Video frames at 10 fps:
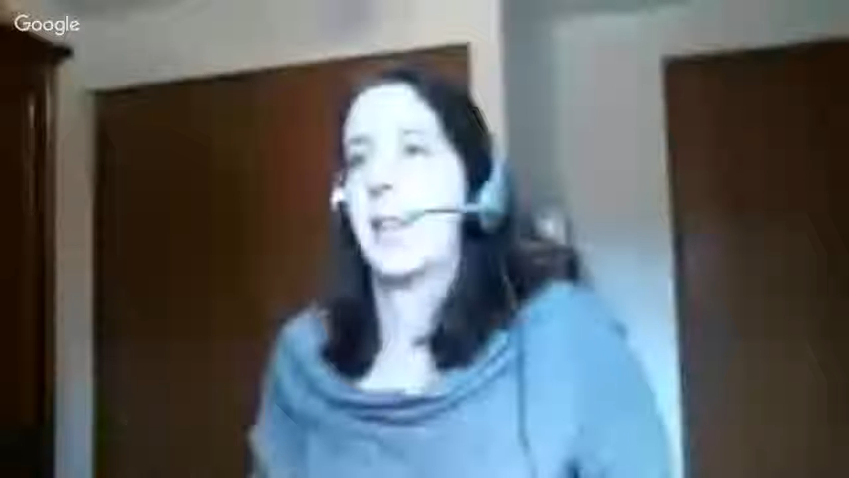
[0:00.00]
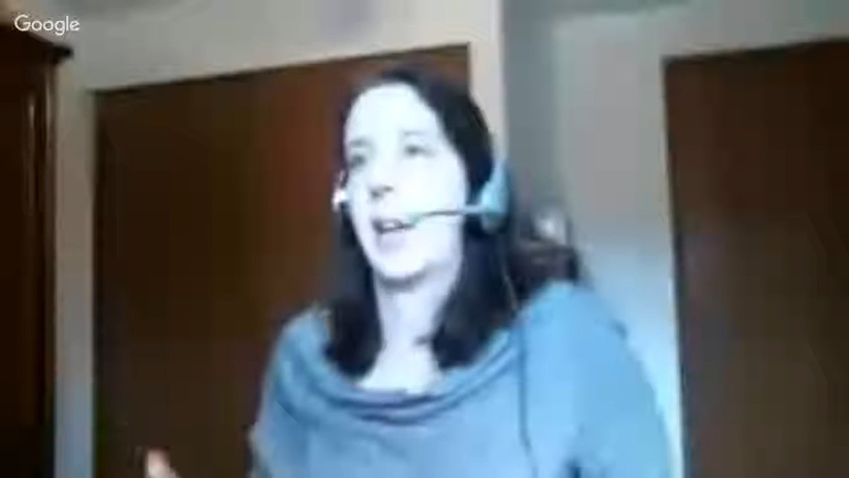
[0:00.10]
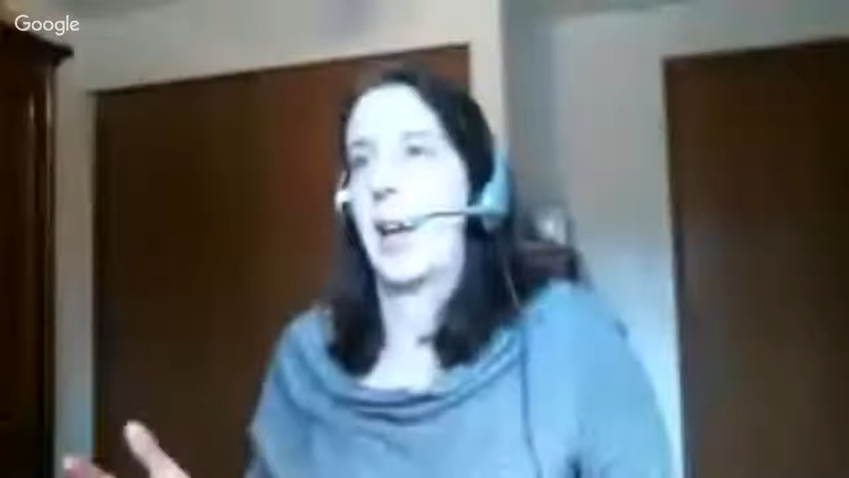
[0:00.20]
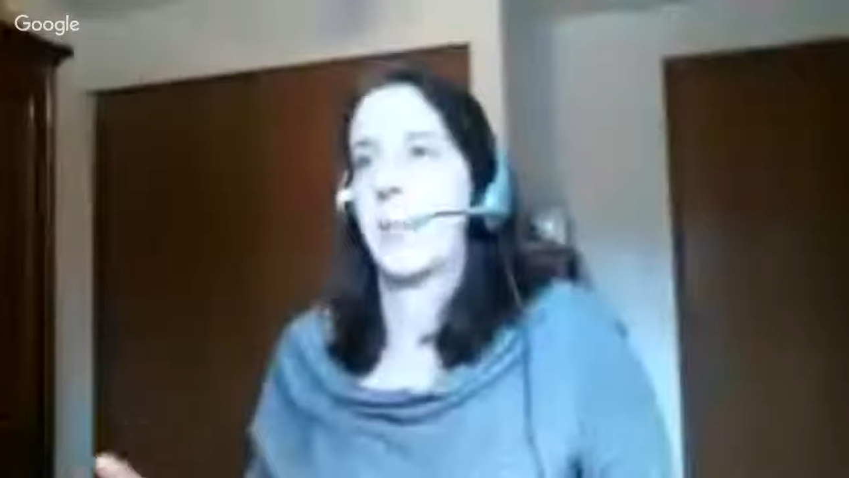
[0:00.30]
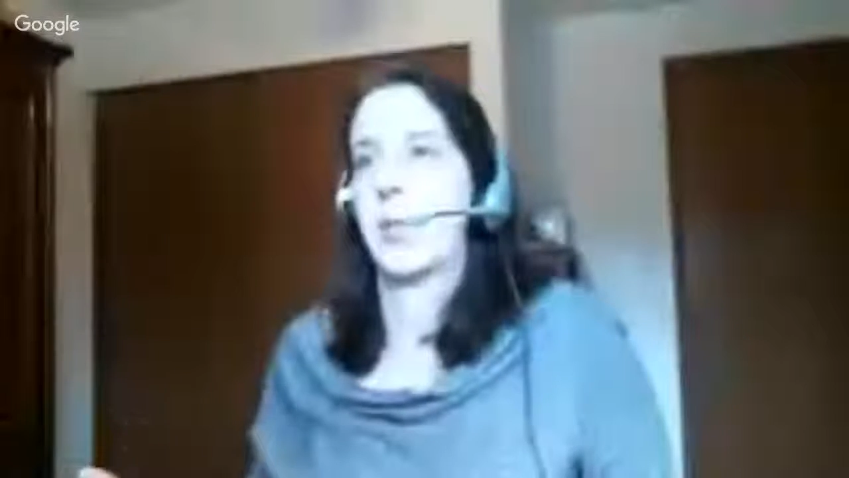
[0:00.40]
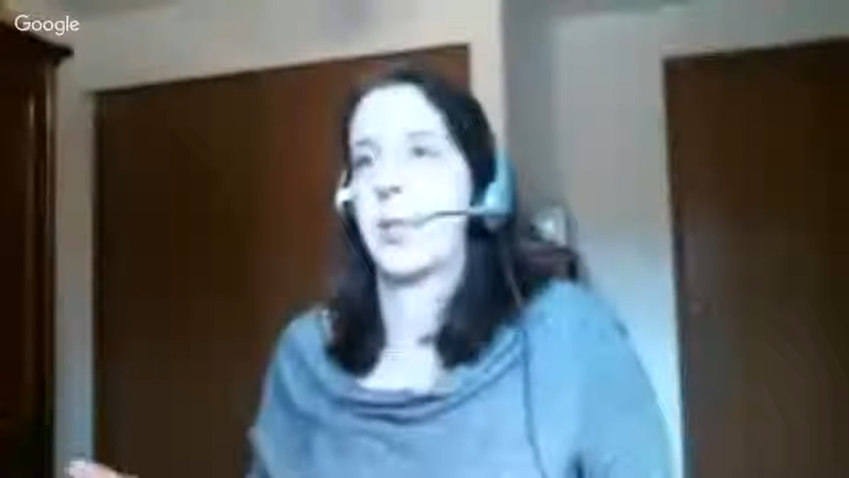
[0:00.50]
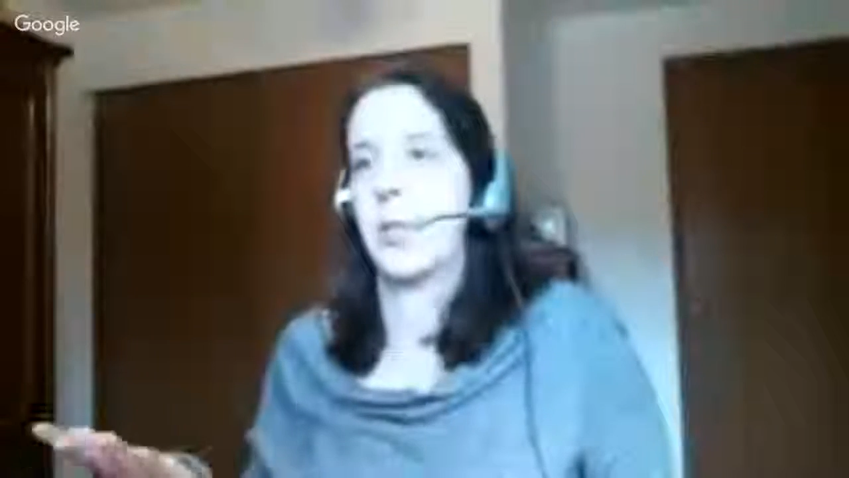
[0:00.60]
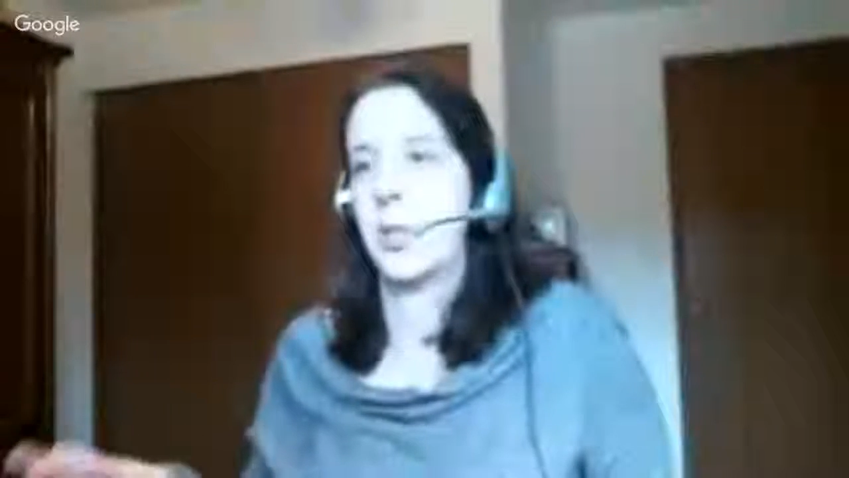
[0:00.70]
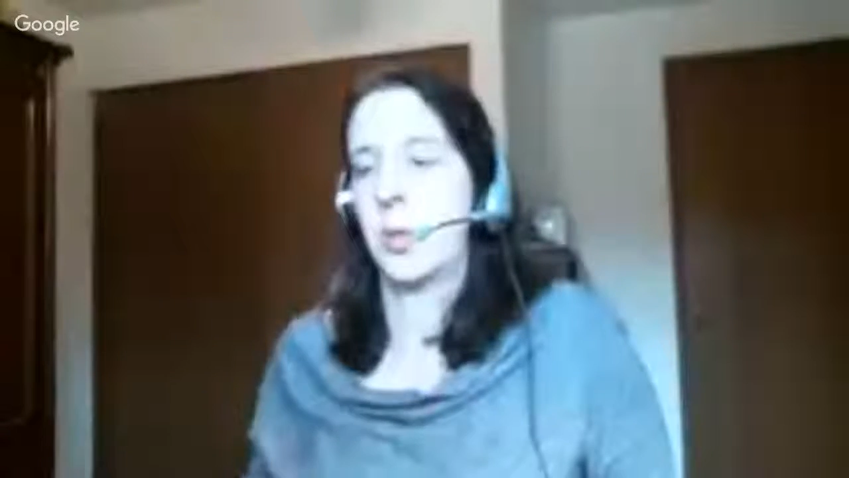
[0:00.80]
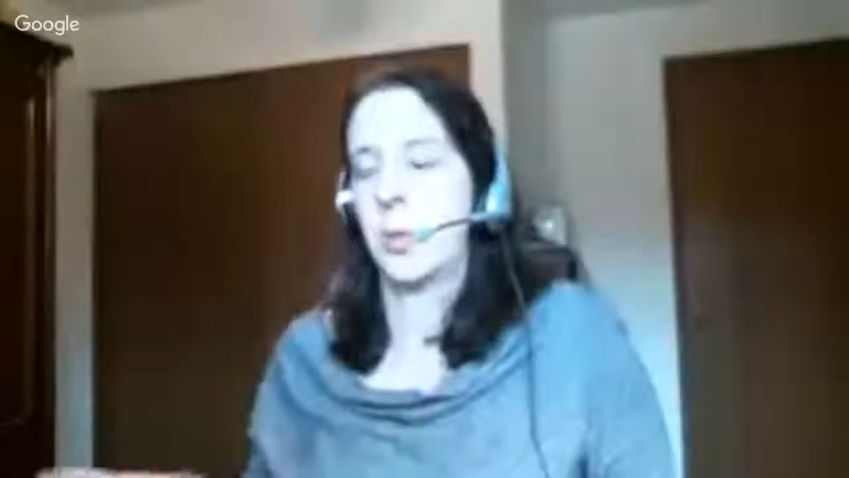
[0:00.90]
that
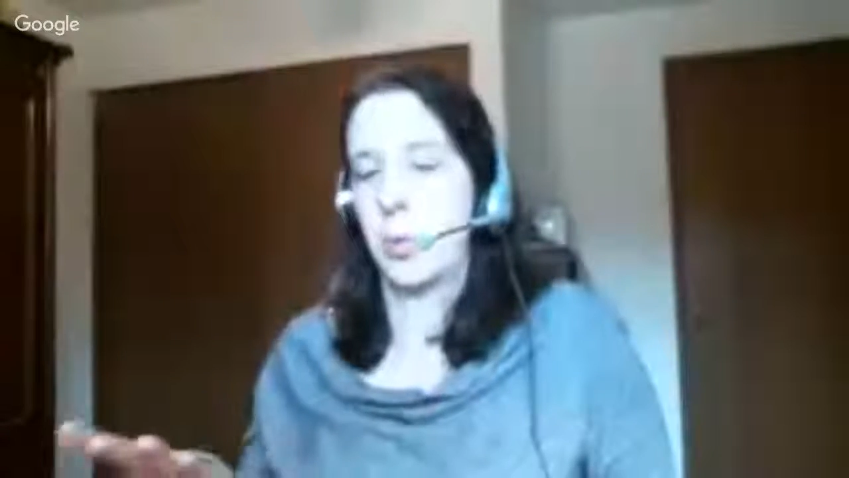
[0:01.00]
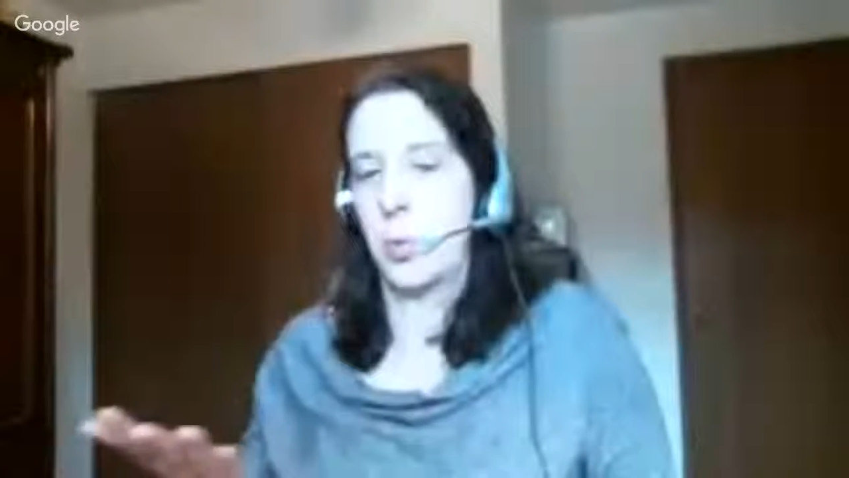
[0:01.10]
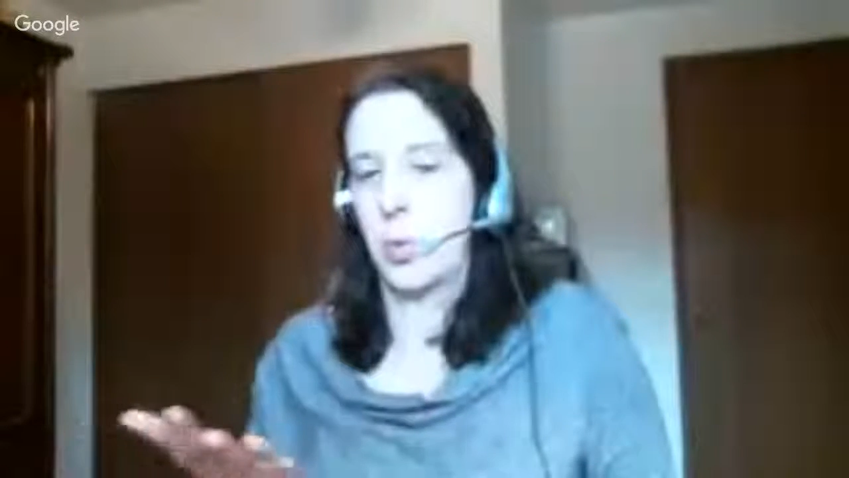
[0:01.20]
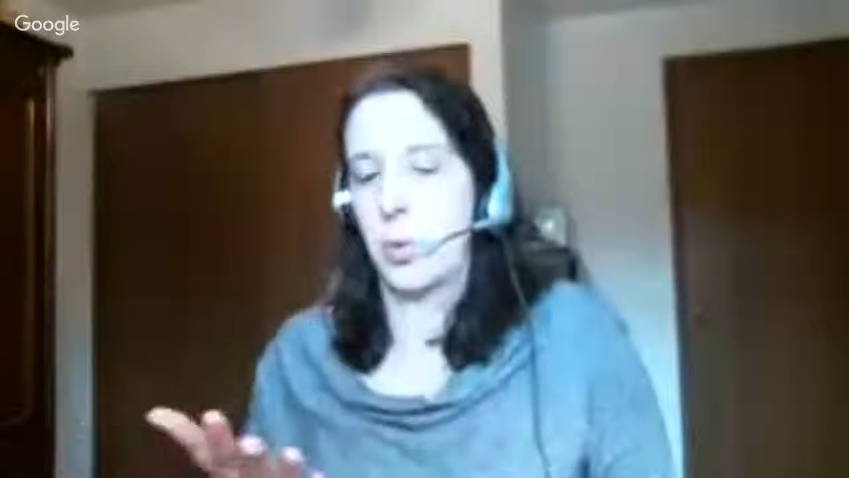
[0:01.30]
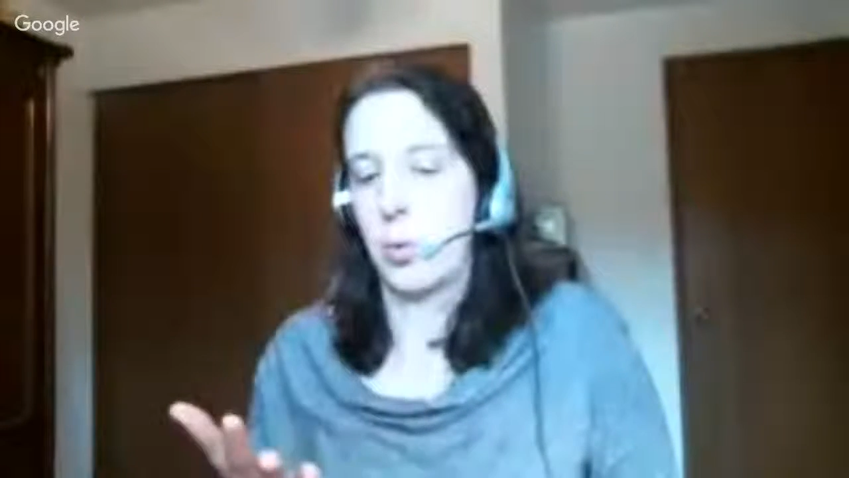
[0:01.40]
option to